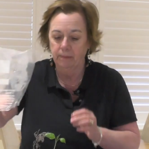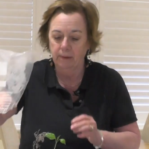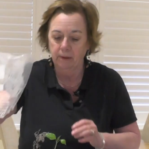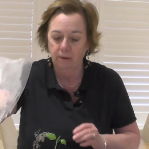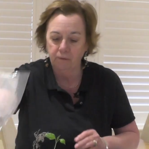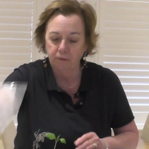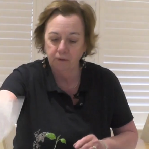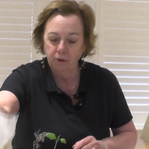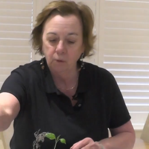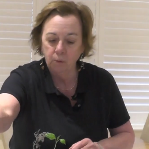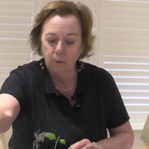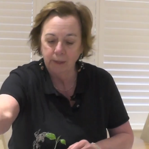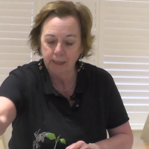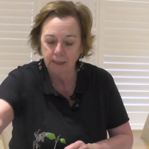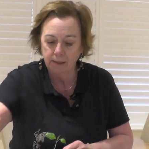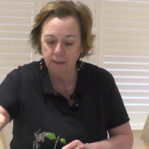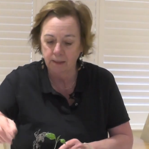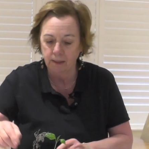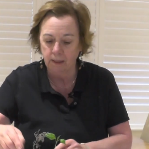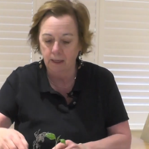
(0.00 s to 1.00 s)
a few
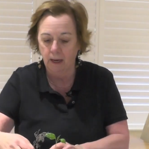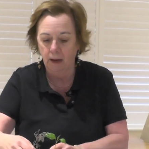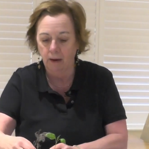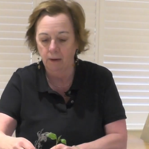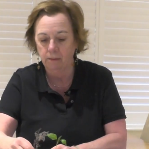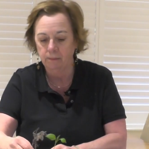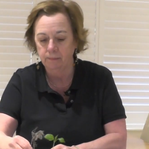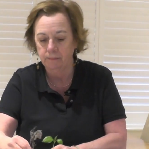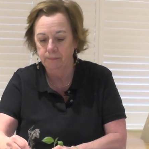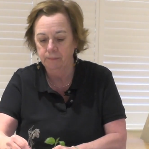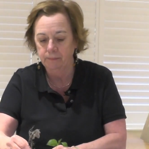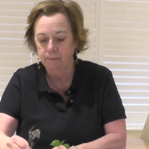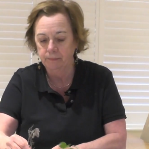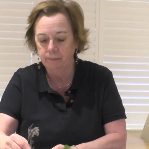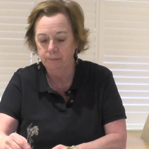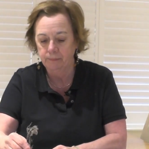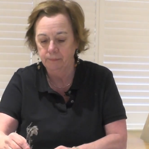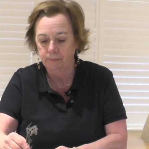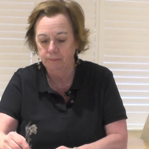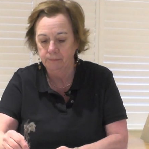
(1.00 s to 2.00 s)
weeks ago
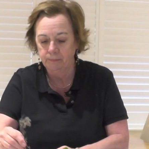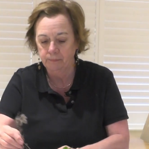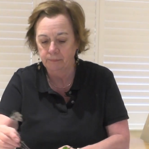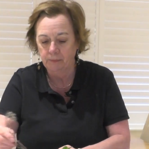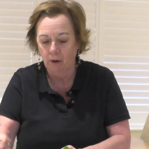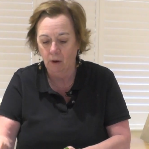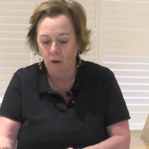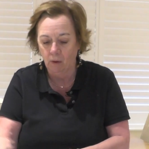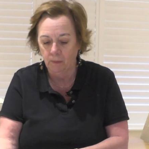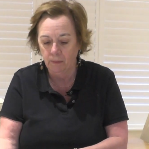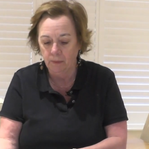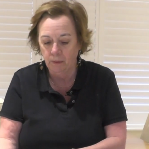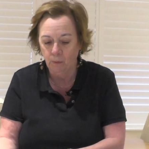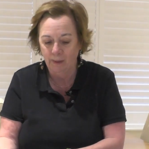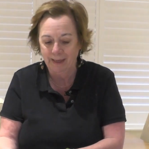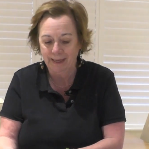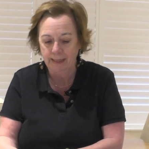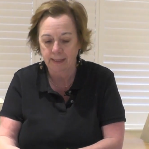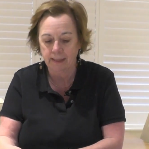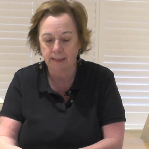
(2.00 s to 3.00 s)
on the
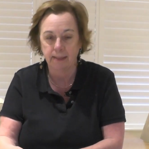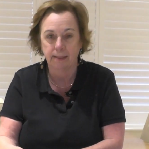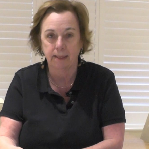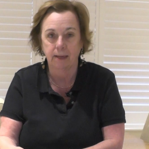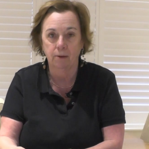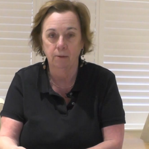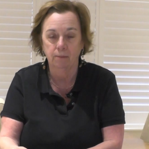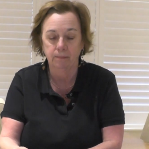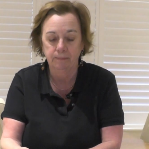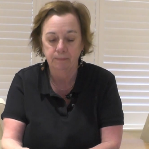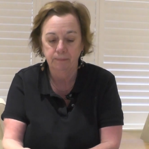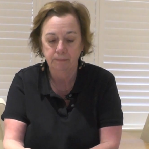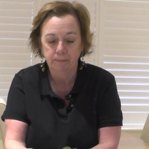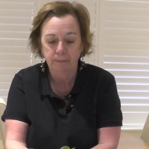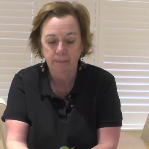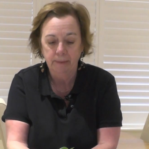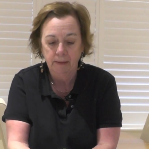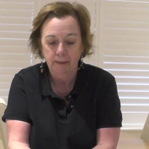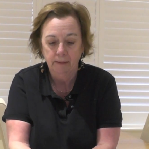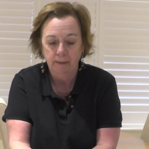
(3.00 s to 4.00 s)
windowsill,
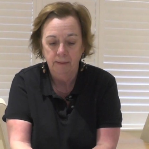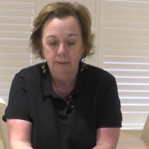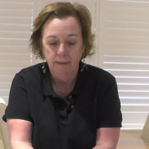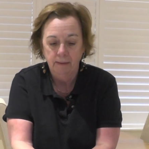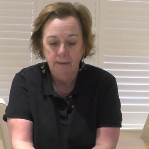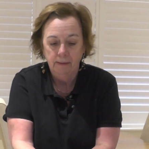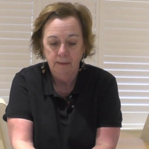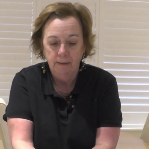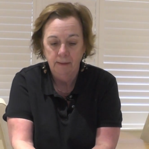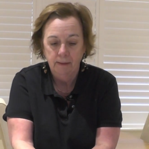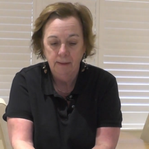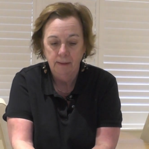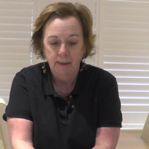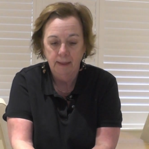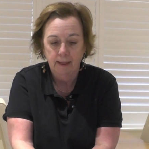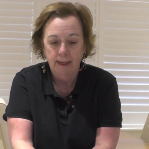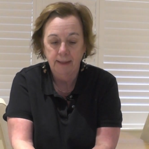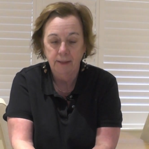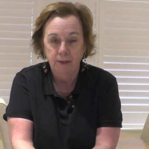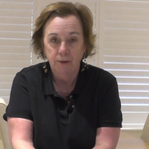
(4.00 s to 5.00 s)

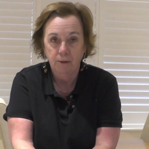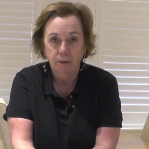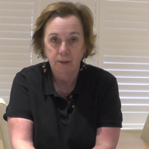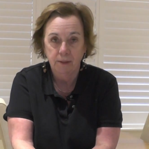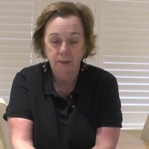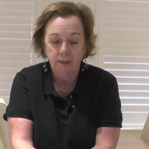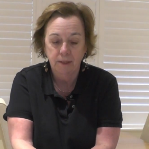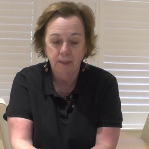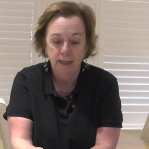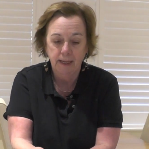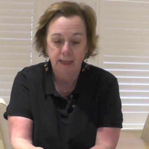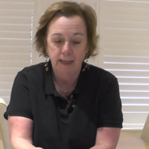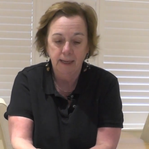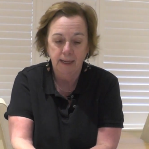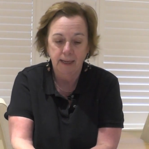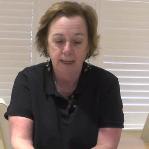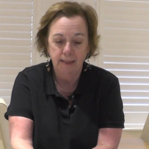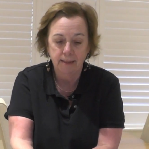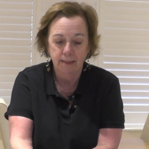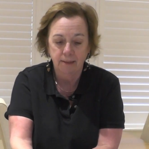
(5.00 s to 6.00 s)
and you can see
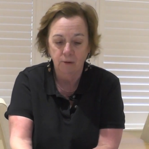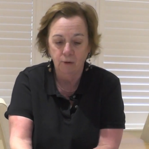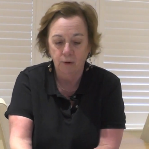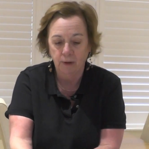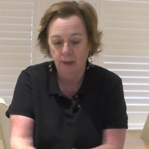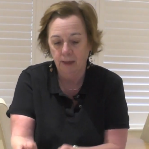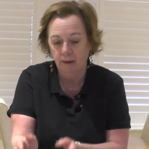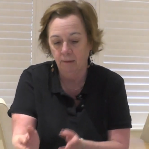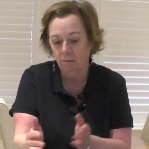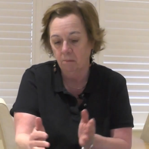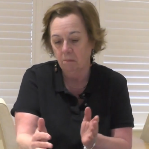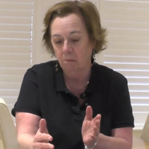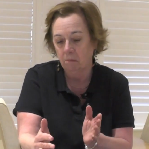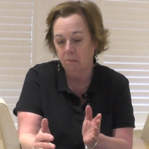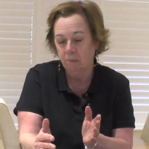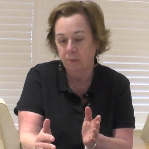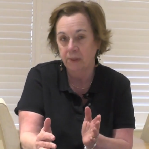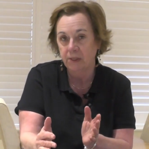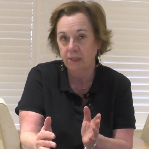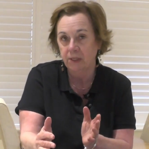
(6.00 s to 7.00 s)
it's looking
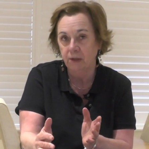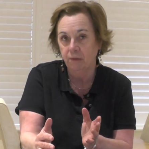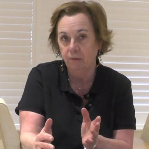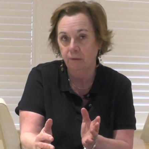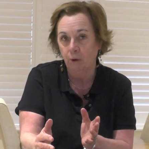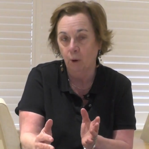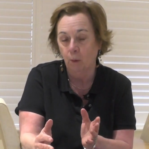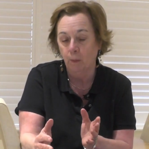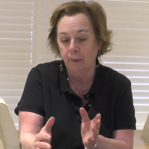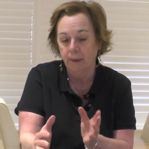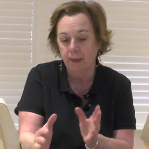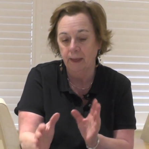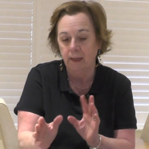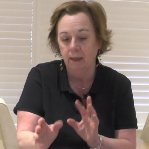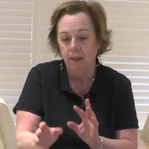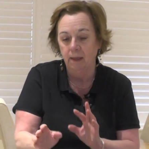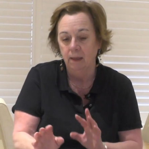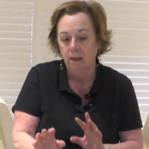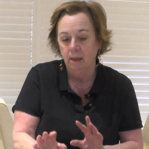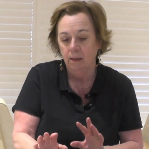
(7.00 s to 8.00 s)
pretty floppy,
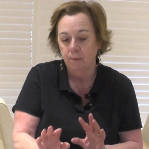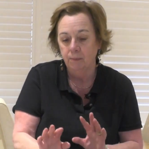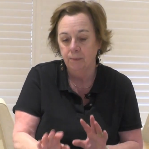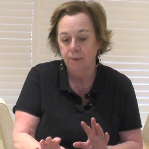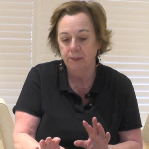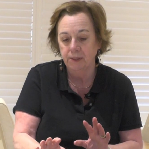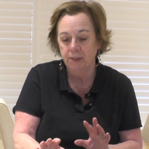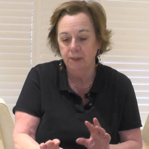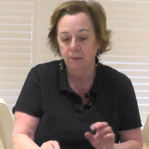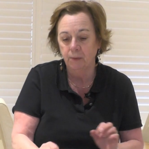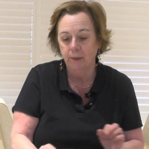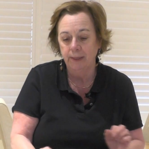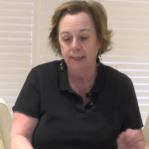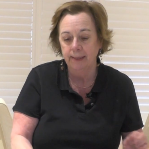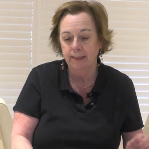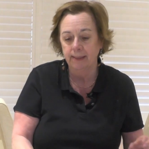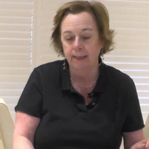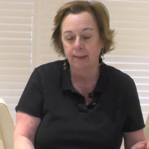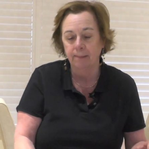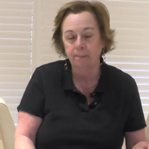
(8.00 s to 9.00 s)
pretty
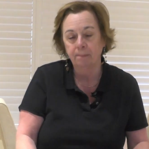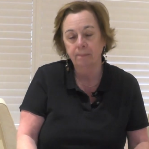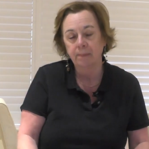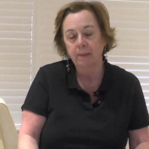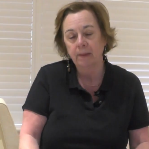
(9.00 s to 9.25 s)
weedy.